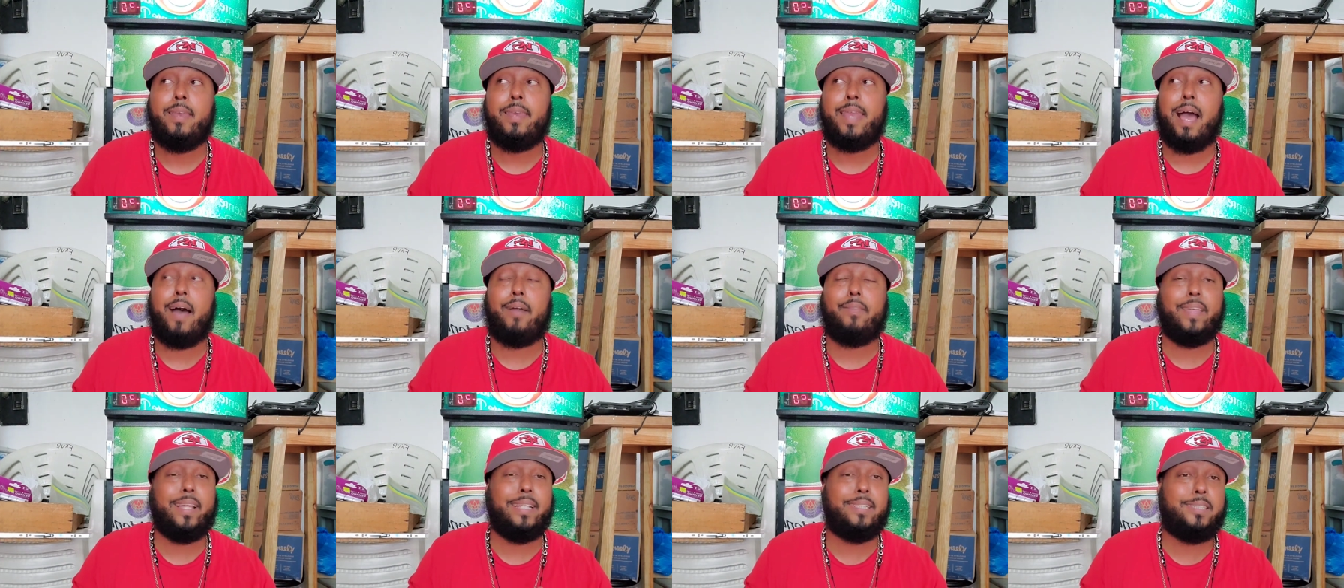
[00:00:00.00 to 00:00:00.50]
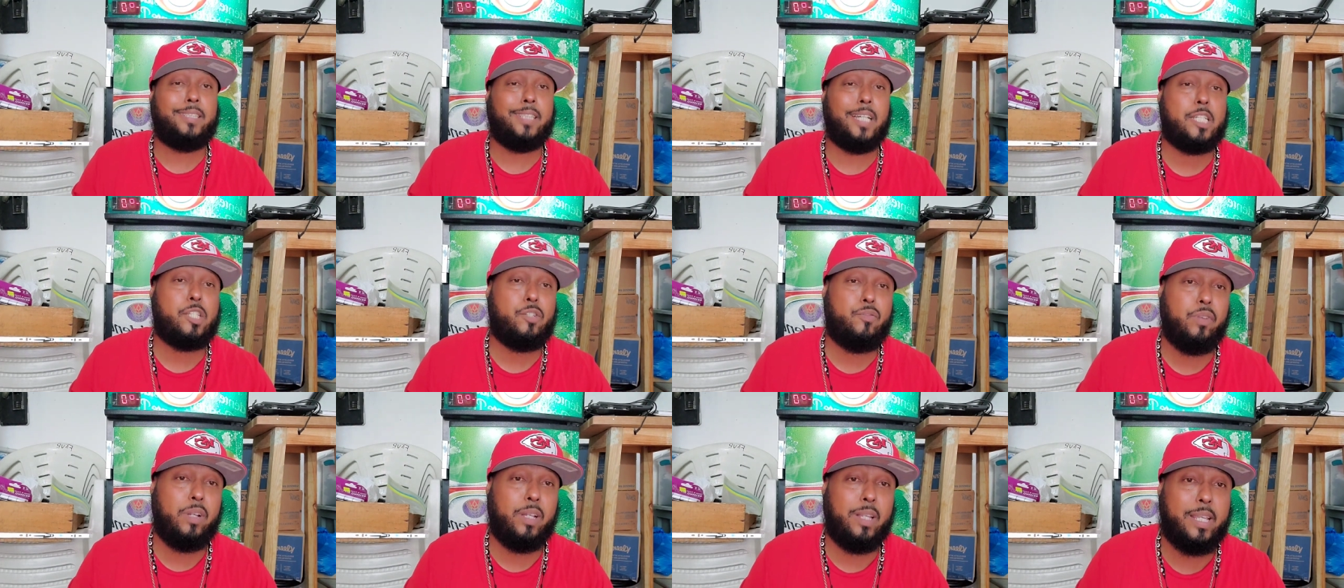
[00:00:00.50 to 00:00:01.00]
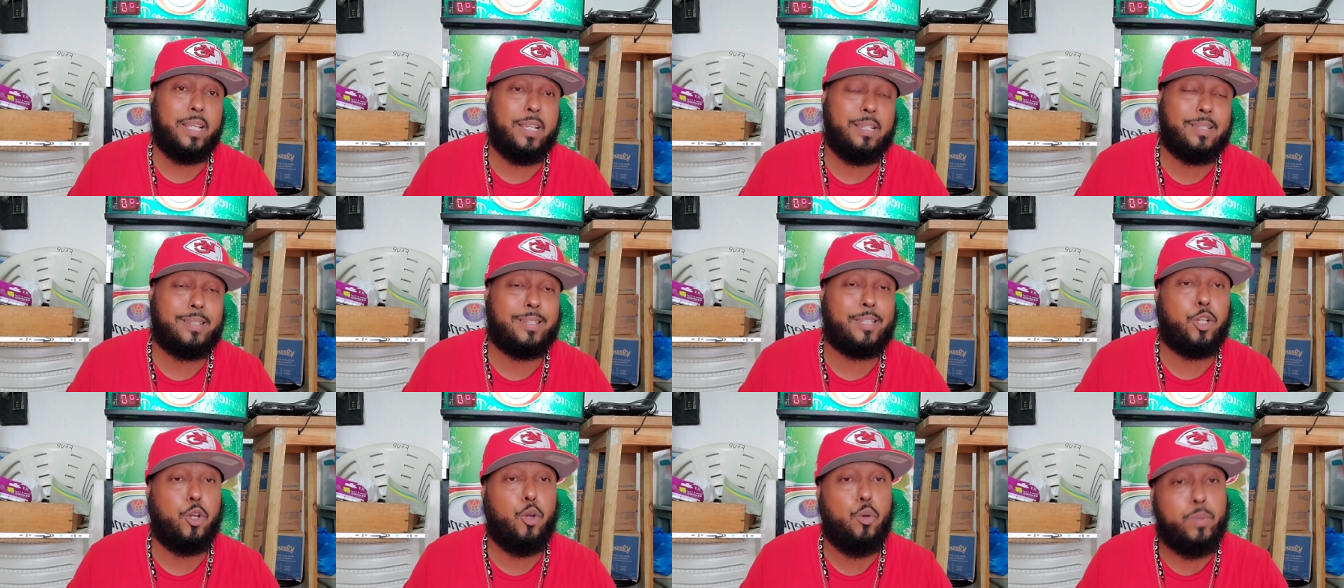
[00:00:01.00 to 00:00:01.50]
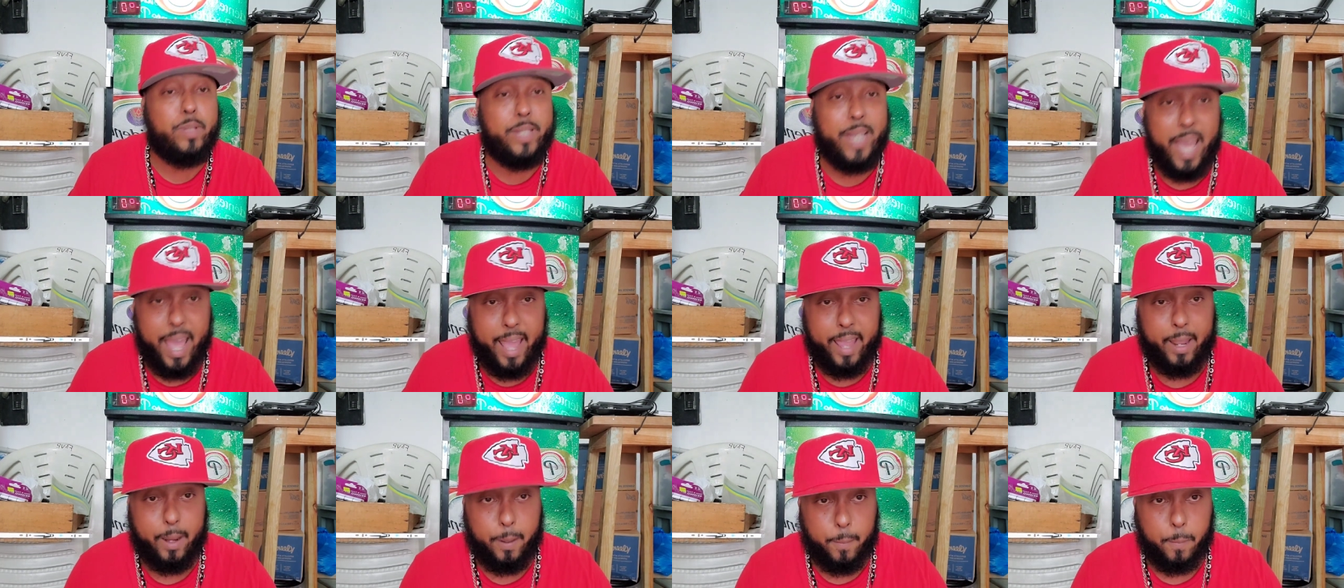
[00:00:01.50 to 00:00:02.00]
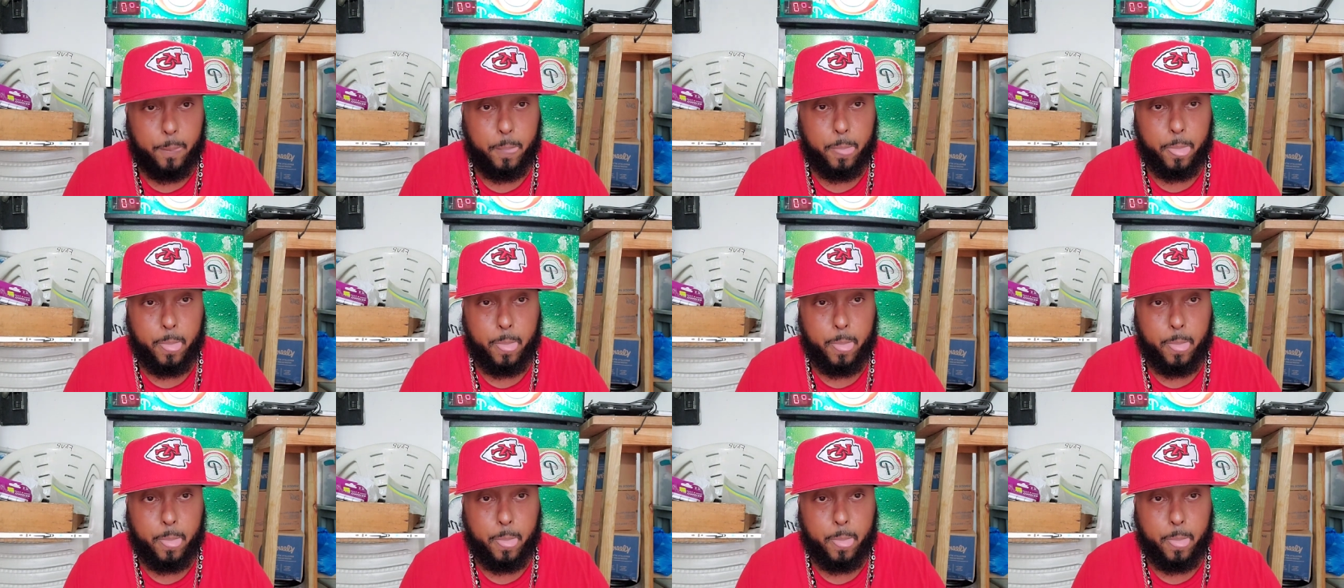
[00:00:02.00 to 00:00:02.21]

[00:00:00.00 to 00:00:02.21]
Now, they just released today.